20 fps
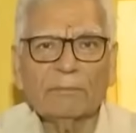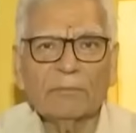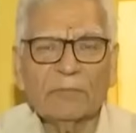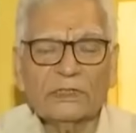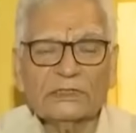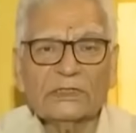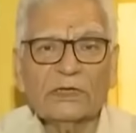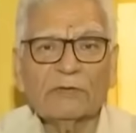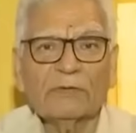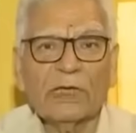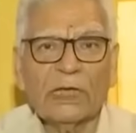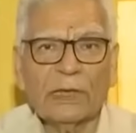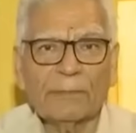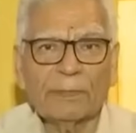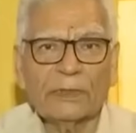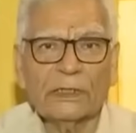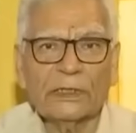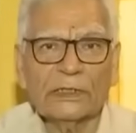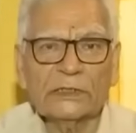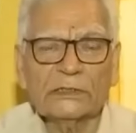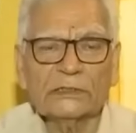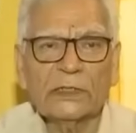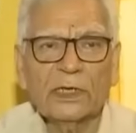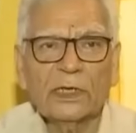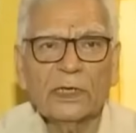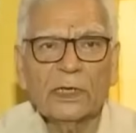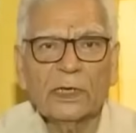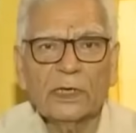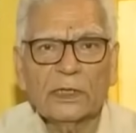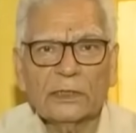must have happened is
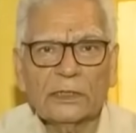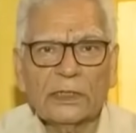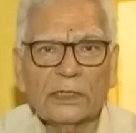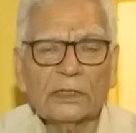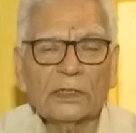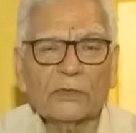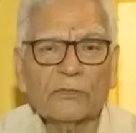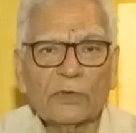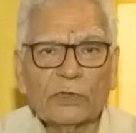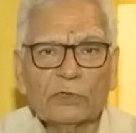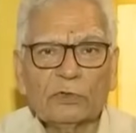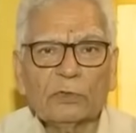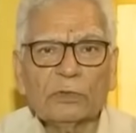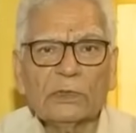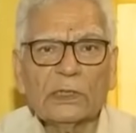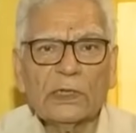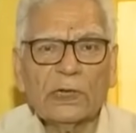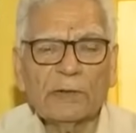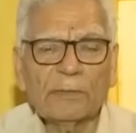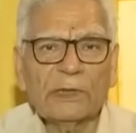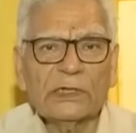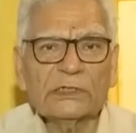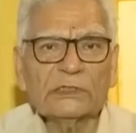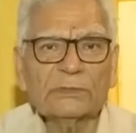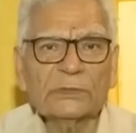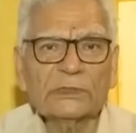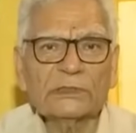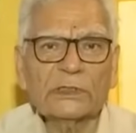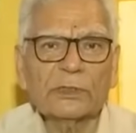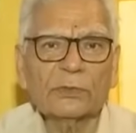that one of the
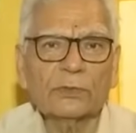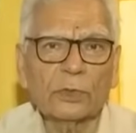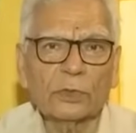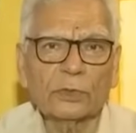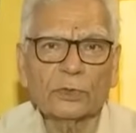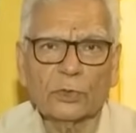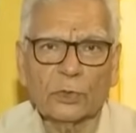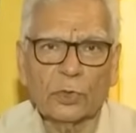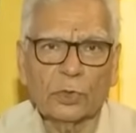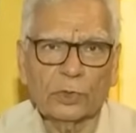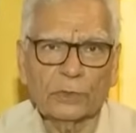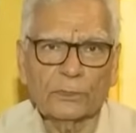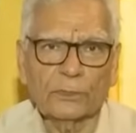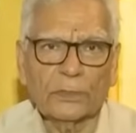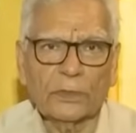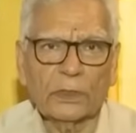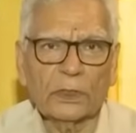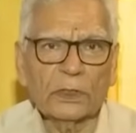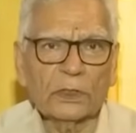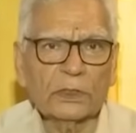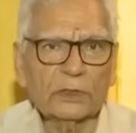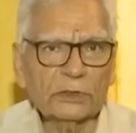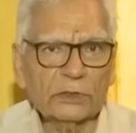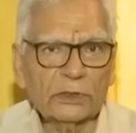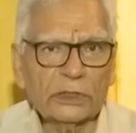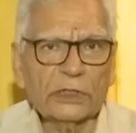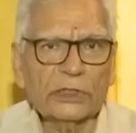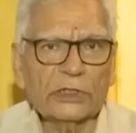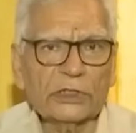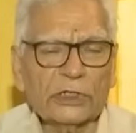commands must have gone wrong.
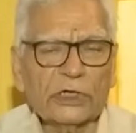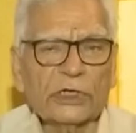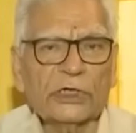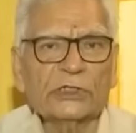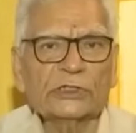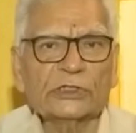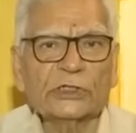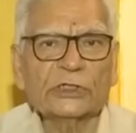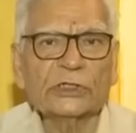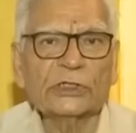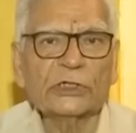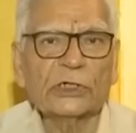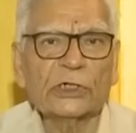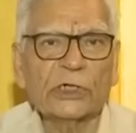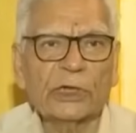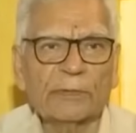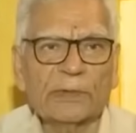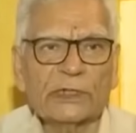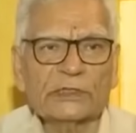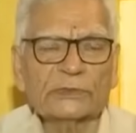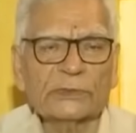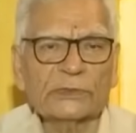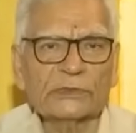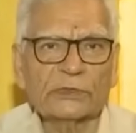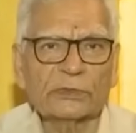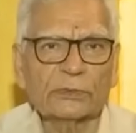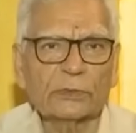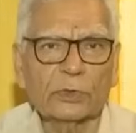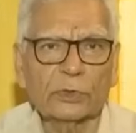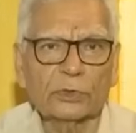See, internally generated commands
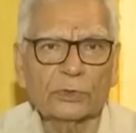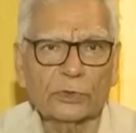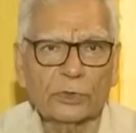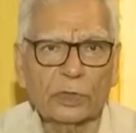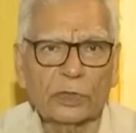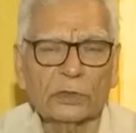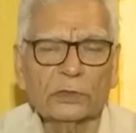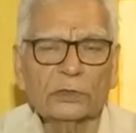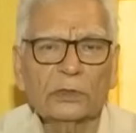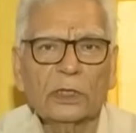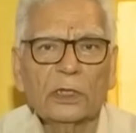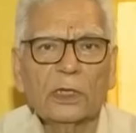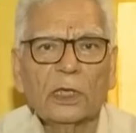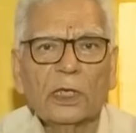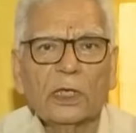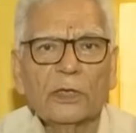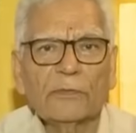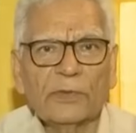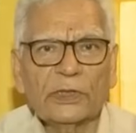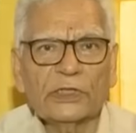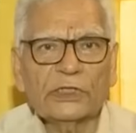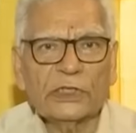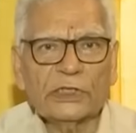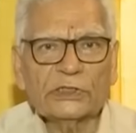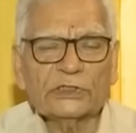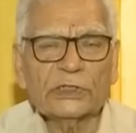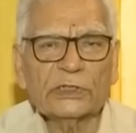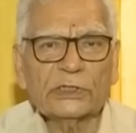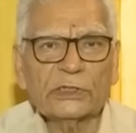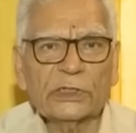must have gone wrong when
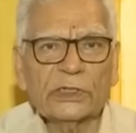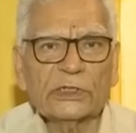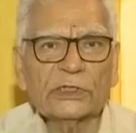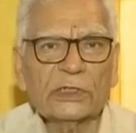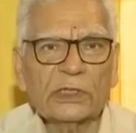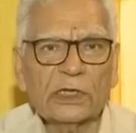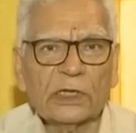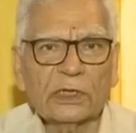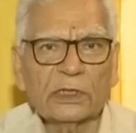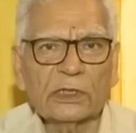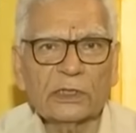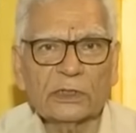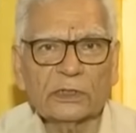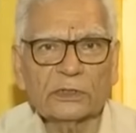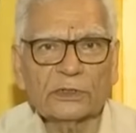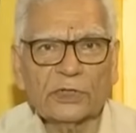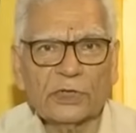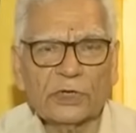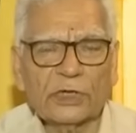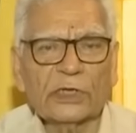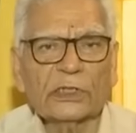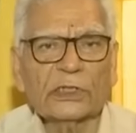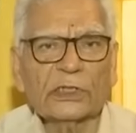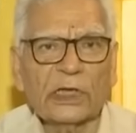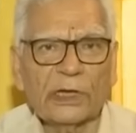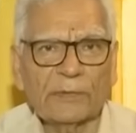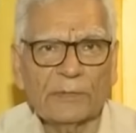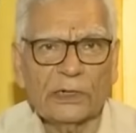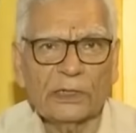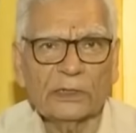they generate the trigger the
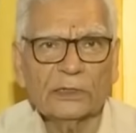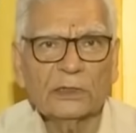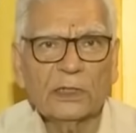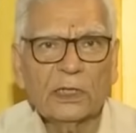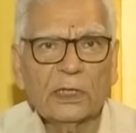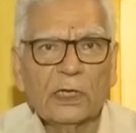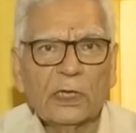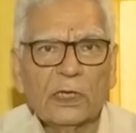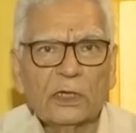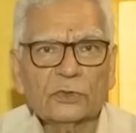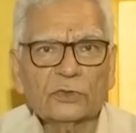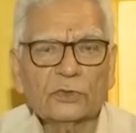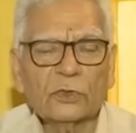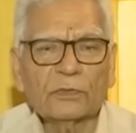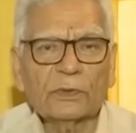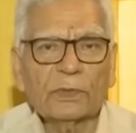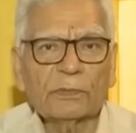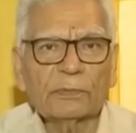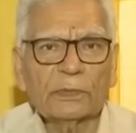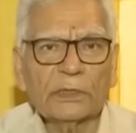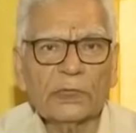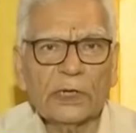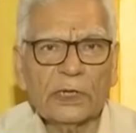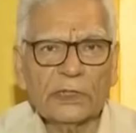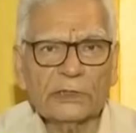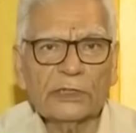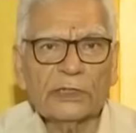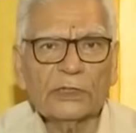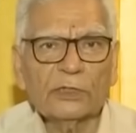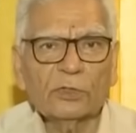command. So from the
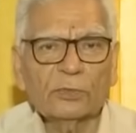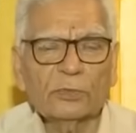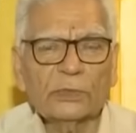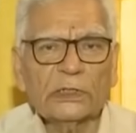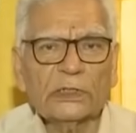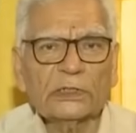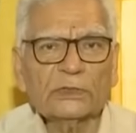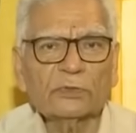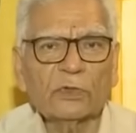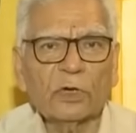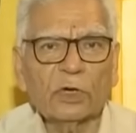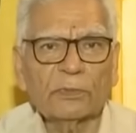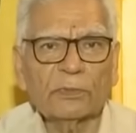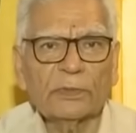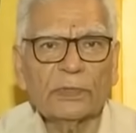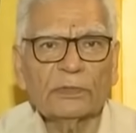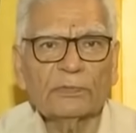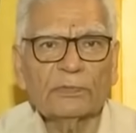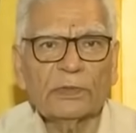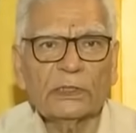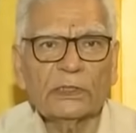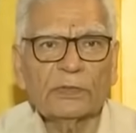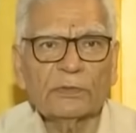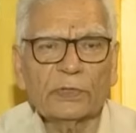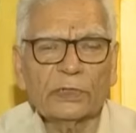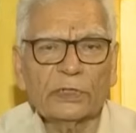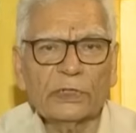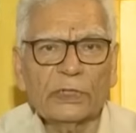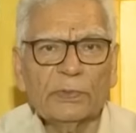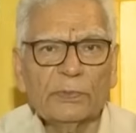100 kilometers orbit, when they
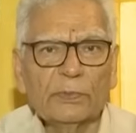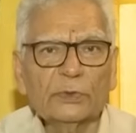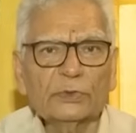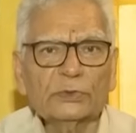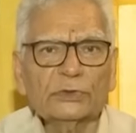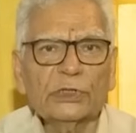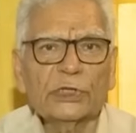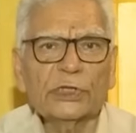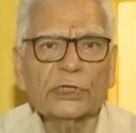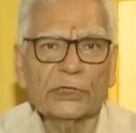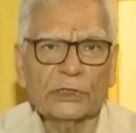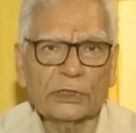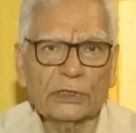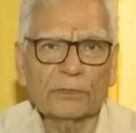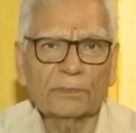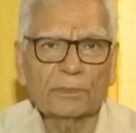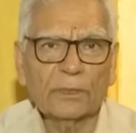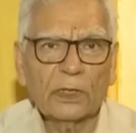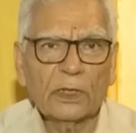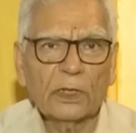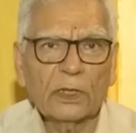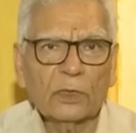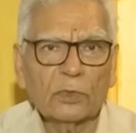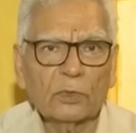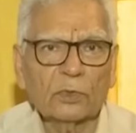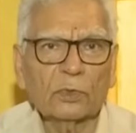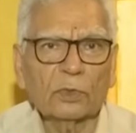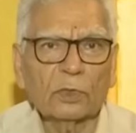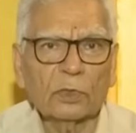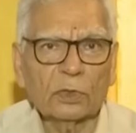were deboosting it
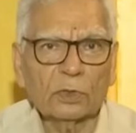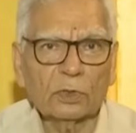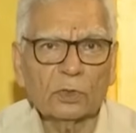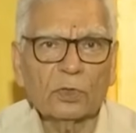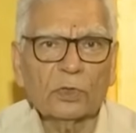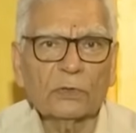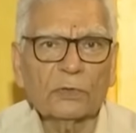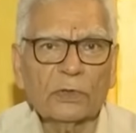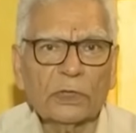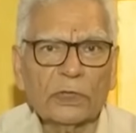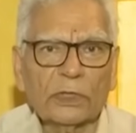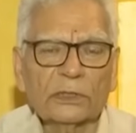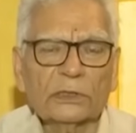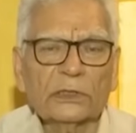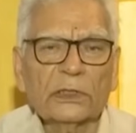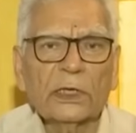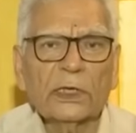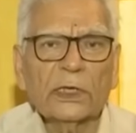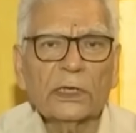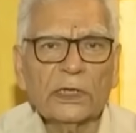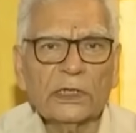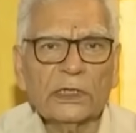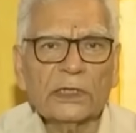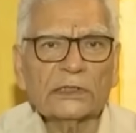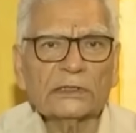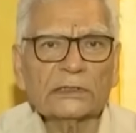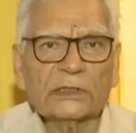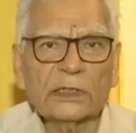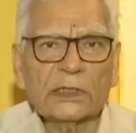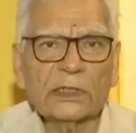to lower frequency, it
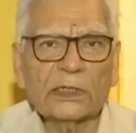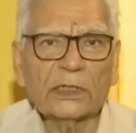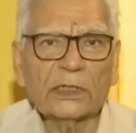has it